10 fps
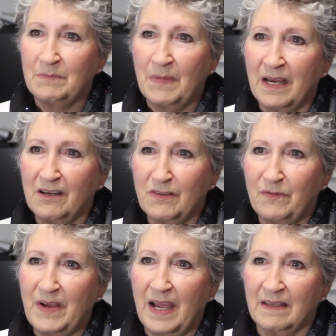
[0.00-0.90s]
admire the
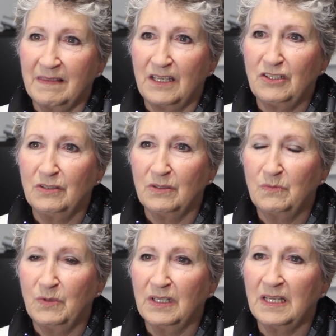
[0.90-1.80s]
fact that you're
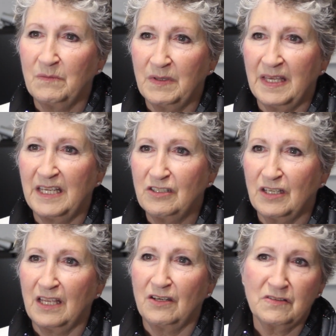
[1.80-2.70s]
working with
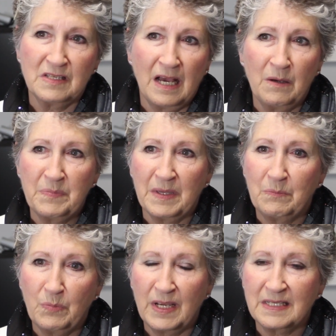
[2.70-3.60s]
educators to help
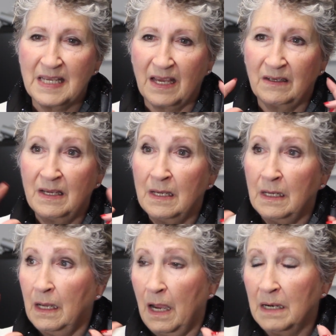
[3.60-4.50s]
them break down
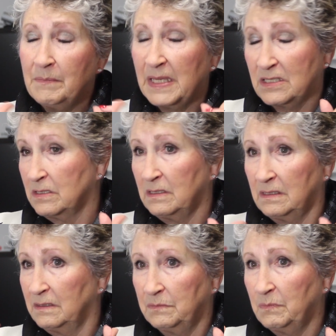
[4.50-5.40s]
our
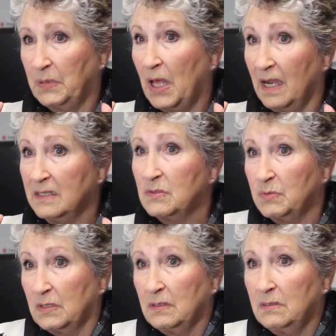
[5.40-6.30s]
mental blocks
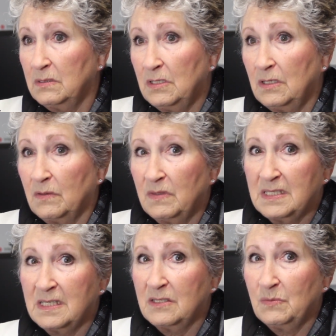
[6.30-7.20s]
with, you know,
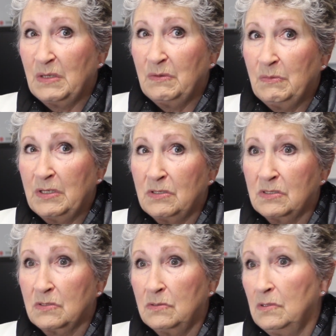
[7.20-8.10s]
this is the way we went to
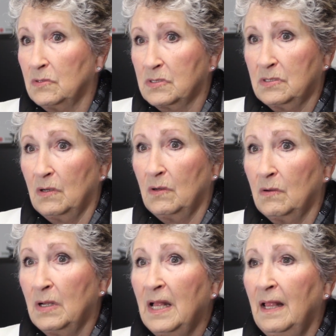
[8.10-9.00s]
school,
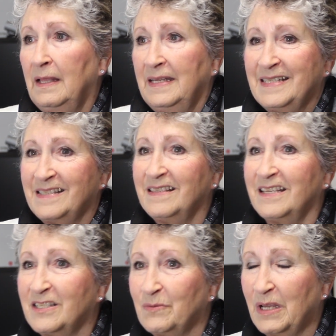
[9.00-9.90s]
so isn't
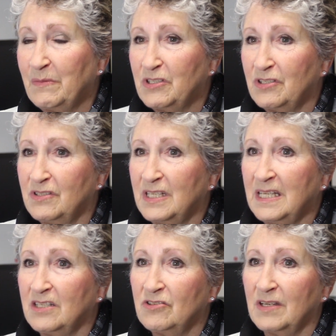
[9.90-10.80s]
this the way we should
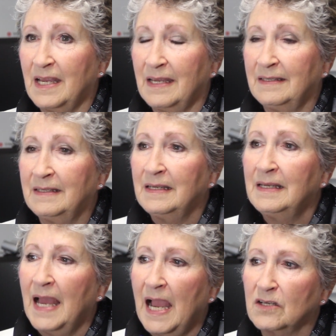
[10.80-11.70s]
teach? And
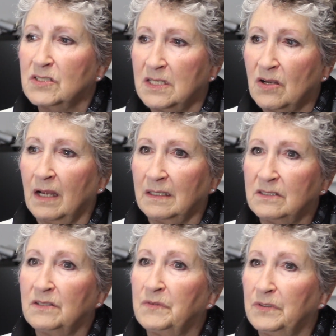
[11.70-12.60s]
actually,
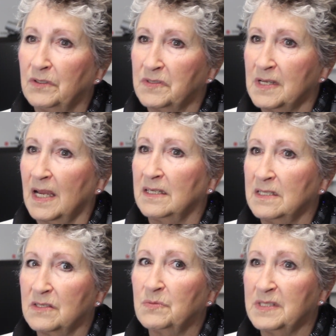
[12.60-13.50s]
cognitive
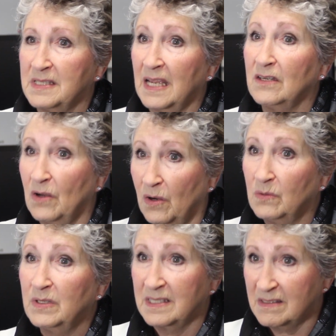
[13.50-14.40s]
neuroscientists would say,
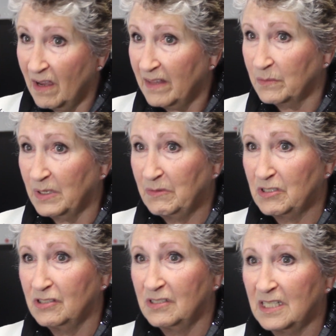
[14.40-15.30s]
no, it's not the way we
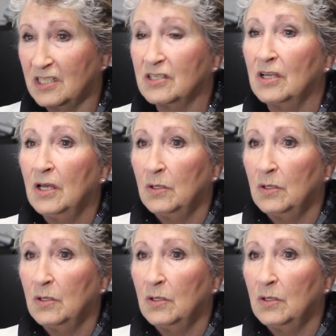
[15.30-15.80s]
should teach.